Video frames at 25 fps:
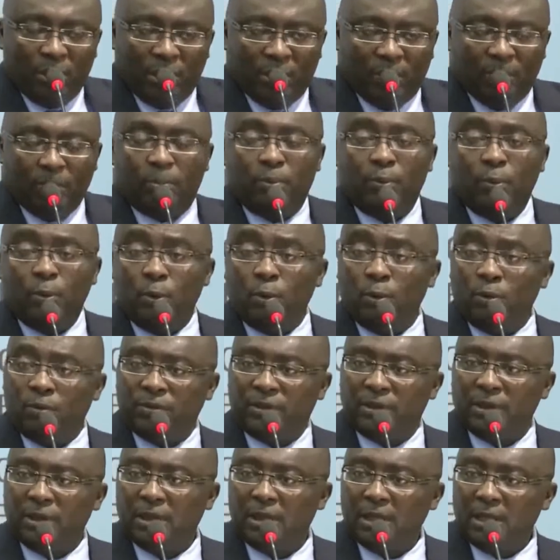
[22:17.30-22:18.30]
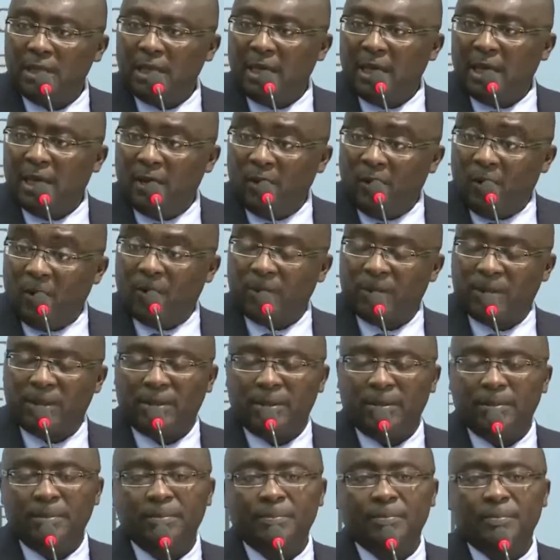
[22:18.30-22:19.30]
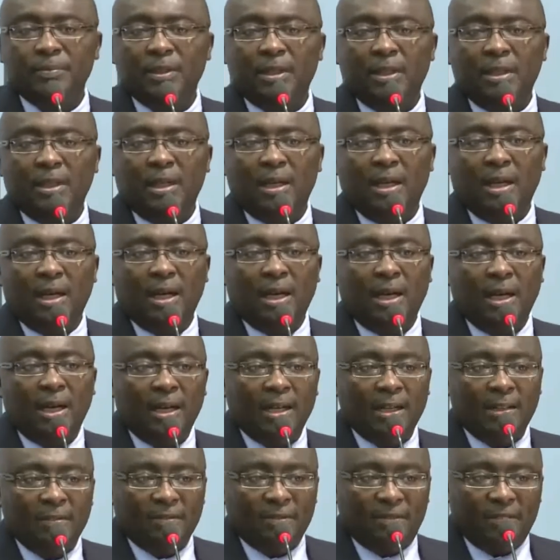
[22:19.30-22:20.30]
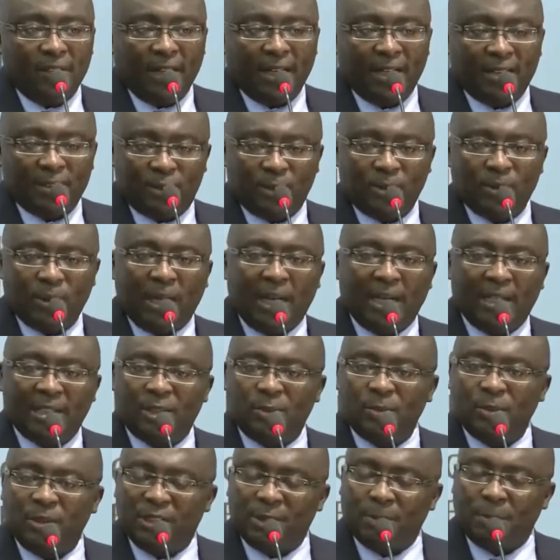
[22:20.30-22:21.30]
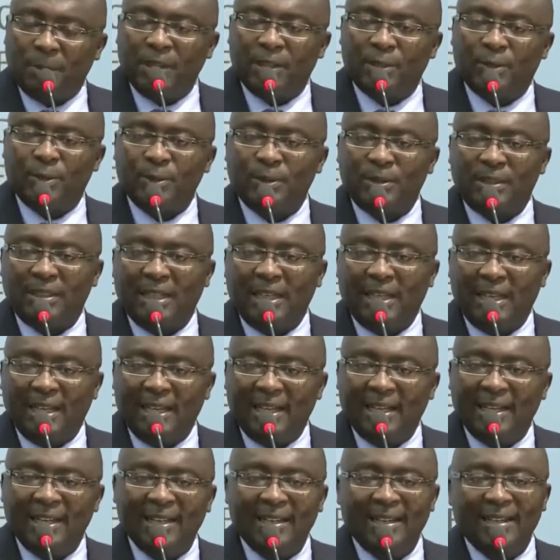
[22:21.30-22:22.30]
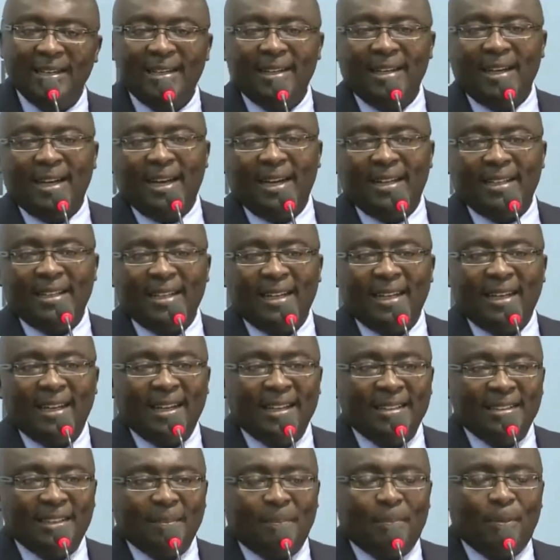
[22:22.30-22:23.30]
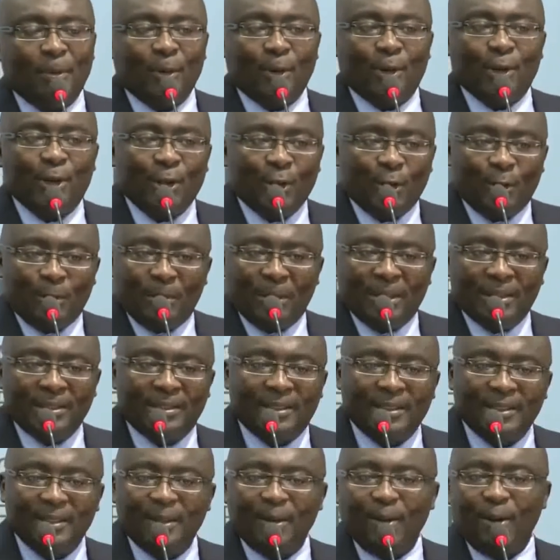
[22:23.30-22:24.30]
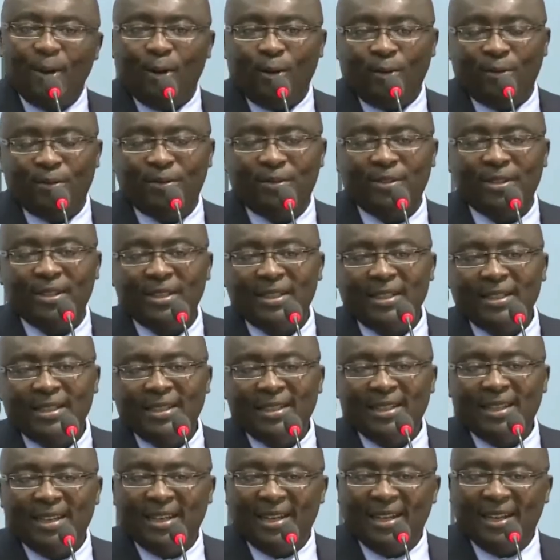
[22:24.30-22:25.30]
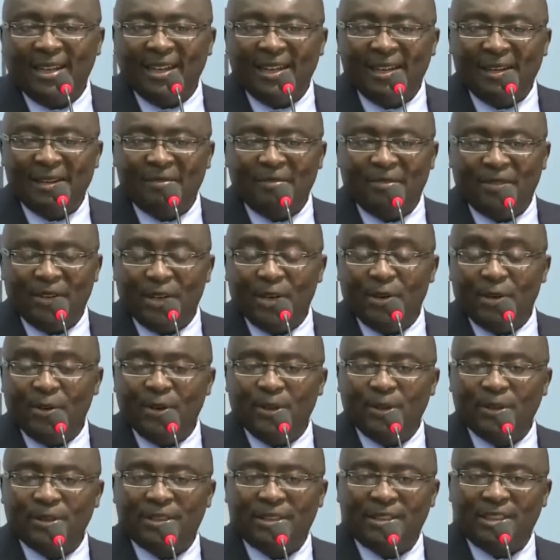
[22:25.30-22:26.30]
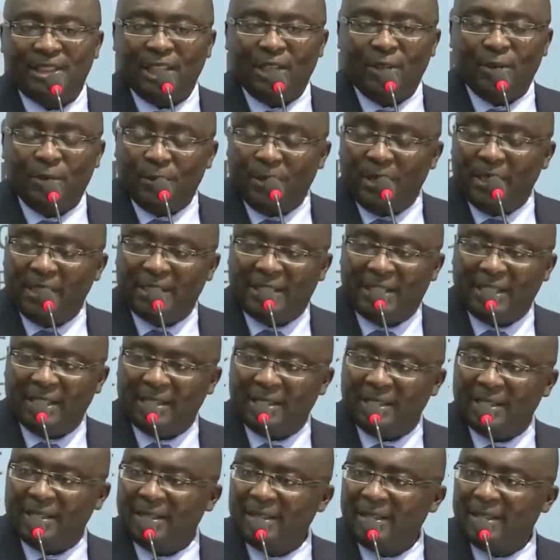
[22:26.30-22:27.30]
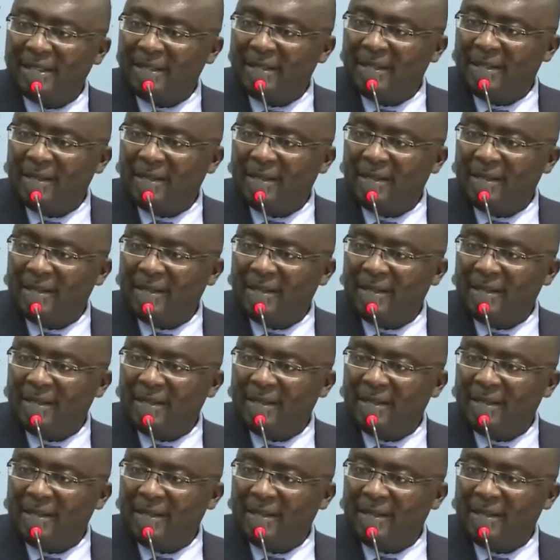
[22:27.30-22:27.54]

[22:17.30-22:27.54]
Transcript: improved a lot. In fact, as we speak today, the procurement of various generating